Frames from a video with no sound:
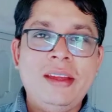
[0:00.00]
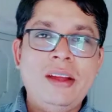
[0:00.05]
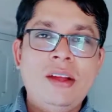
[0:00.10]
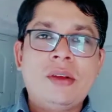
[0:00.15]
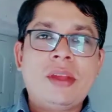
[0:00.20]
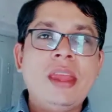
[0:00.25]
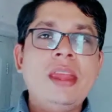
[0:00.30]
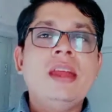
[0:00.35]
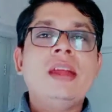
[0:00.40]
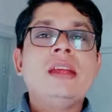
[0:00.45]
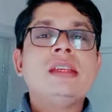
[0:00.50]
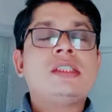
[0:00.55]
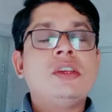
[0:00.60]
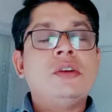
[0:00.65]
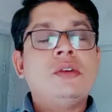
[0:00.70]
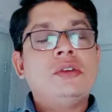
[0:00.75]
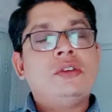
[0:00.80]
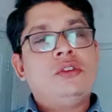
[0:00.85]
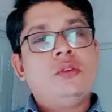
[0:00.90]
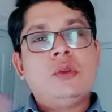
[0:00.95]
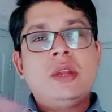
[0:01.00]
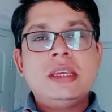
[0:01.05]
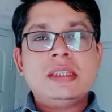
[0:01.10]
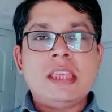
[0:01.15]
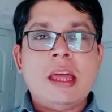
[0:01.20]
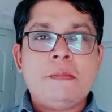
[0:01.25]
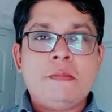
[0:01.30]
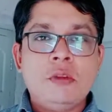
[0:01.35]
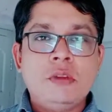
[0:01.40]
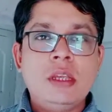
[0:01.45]
Okay, so today's
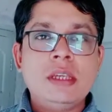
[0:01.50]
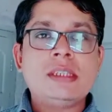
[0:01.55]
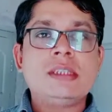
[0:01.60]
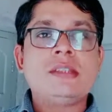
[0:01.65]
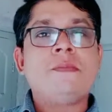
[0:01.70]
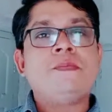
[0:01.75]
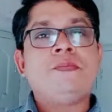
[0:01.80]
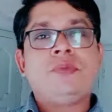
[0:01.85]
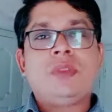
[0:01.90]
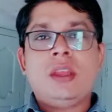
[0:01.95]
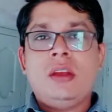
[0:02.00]
up to this.